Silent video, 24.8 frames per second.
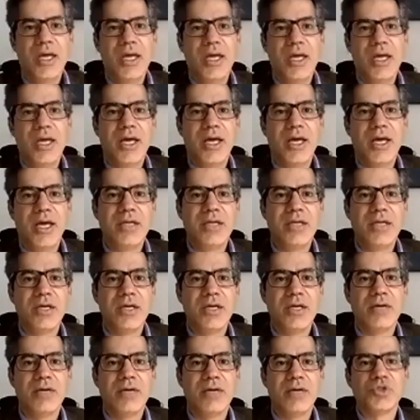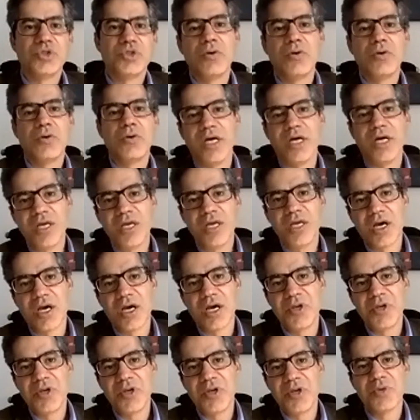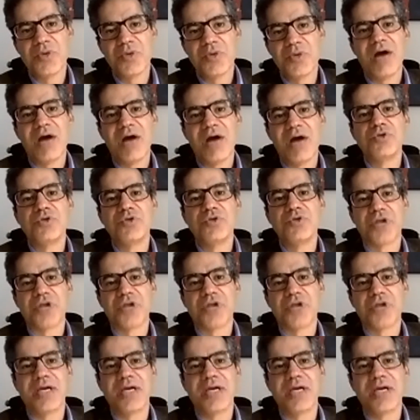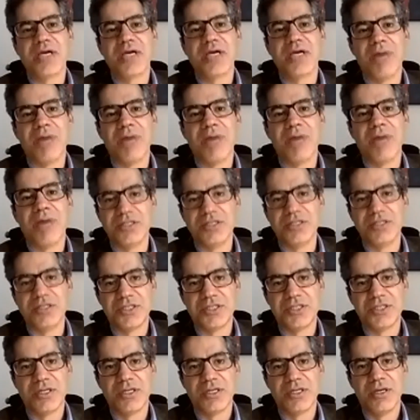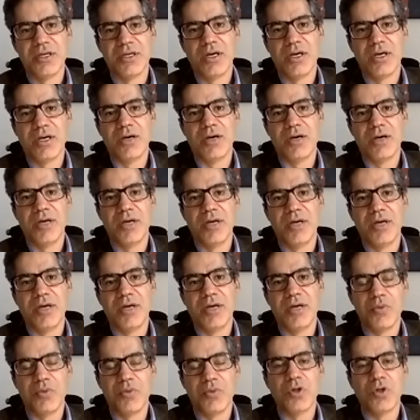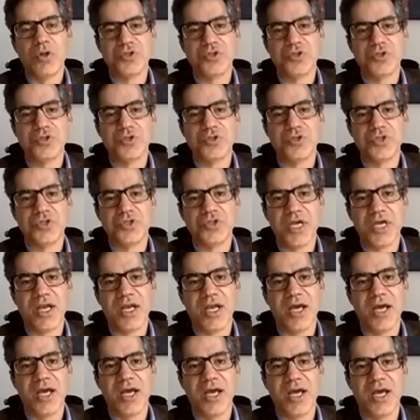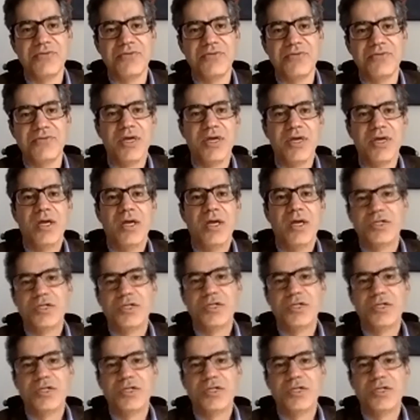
And so I think companies will have to strike a balance if they want to stay alive, strike a